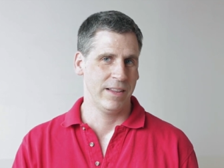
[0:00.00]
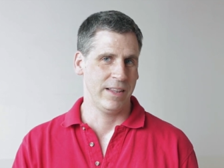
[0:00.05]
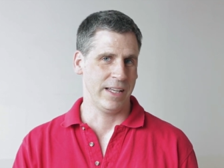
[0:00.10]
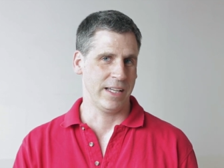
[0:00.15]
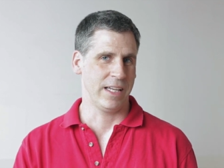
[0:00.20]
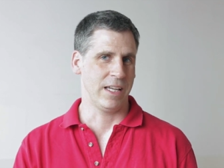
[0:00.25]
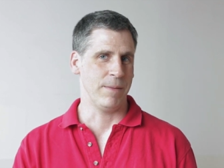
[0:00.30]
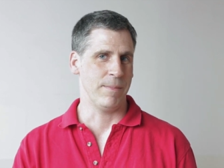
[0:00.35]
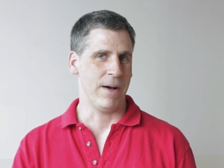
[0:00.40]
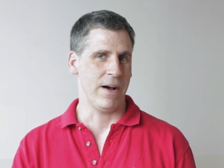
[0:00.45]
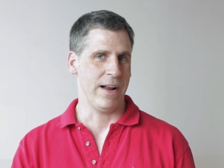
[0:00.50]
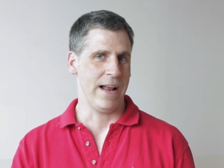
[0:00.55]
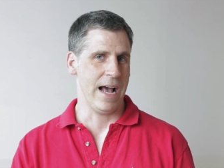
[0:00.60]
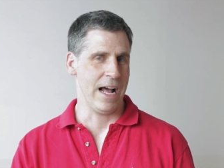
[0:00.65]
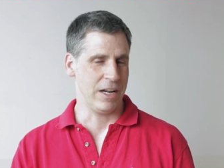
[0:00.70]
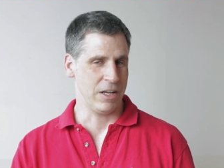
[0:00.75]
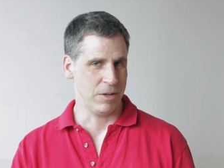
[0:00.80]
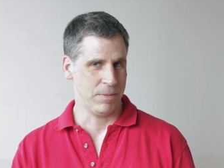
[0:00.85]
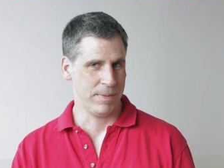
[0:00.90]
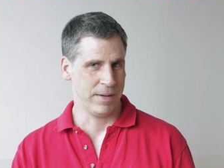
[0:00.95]
thinking about
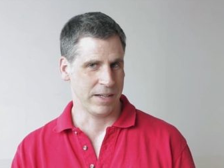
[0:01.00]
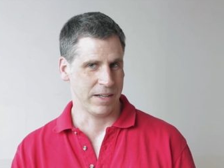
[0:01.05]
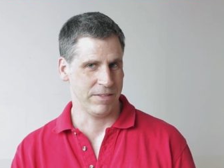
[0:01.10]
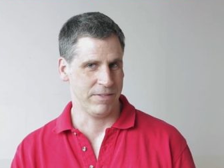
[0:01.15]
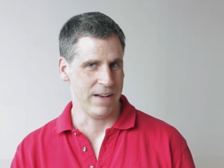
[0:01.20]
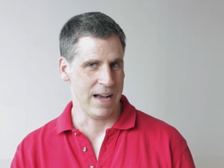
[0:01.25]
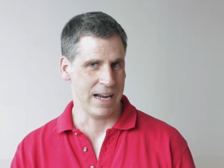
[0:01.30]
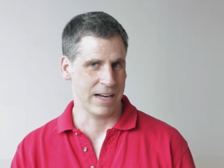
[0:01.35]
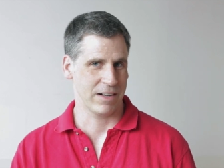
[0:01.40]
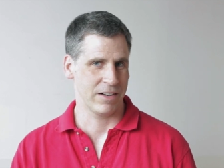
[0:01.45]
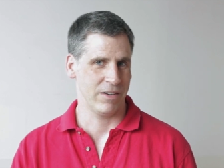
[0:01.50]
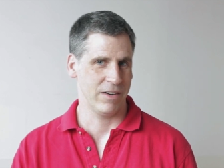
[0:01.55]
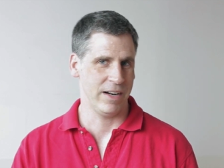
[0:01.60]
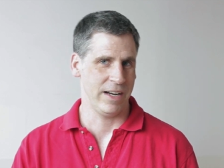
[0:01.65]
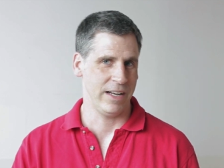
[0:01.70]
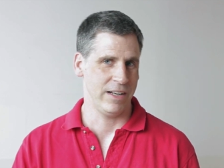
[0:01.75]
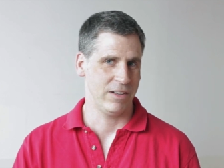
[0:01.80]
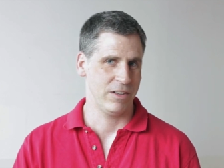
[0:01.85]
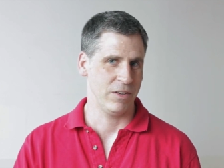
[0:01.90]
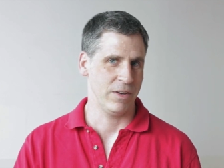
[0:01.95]
how do you pick a
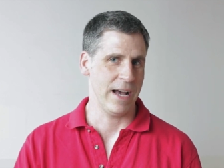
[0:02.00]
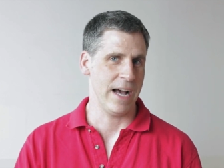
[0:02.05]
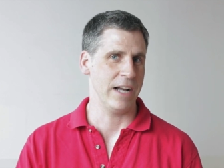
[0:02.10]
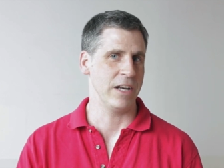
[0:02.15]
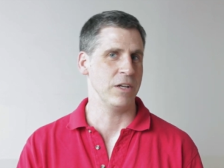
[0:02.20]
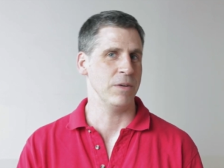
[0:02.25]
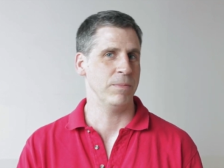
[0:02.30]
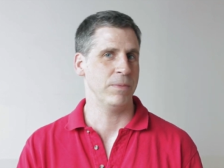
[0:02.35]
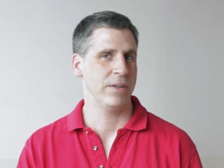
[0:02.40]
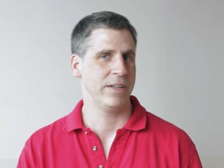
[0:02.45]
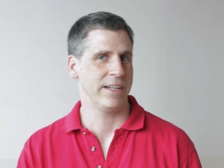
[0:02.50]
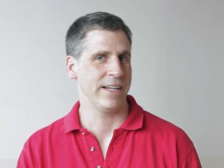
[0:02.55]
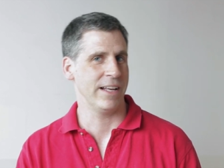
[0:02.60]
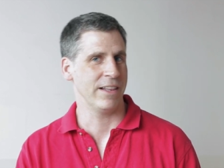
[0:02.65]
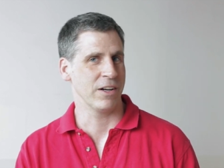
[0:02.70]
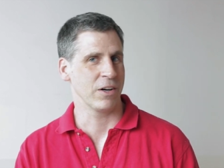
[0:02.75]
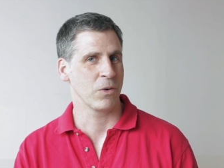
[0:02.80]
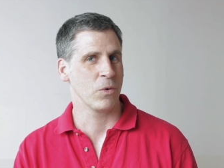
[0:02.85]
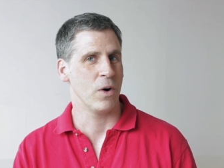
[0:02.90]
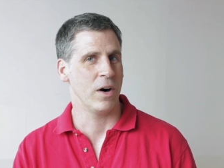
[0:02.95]
factory to how do you put
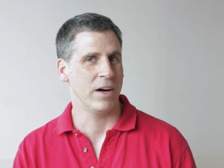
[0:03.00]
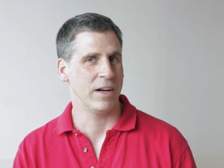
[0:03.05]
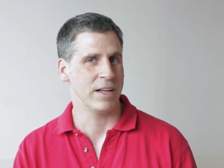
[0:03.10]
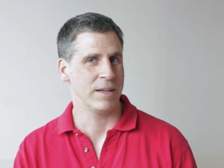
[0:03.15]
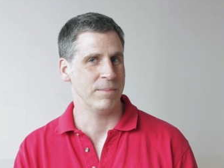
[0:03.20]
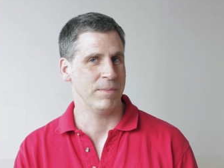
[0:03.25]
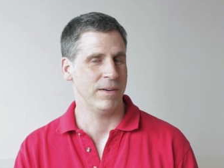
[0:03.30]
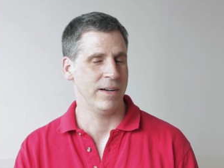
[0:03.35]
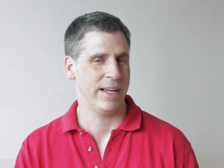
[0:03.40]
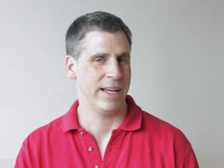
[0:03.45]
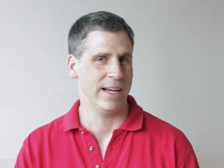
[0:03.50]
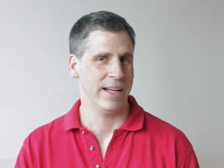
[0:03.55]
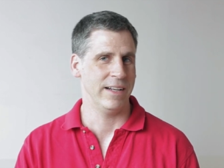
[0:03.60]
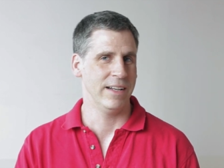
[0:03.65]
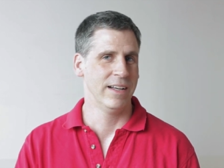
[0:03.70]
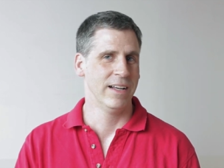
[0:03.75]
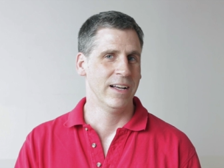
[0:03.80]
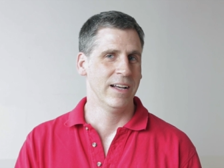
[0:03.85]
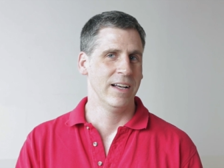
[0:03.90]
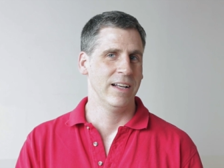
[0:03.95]
together a quality plan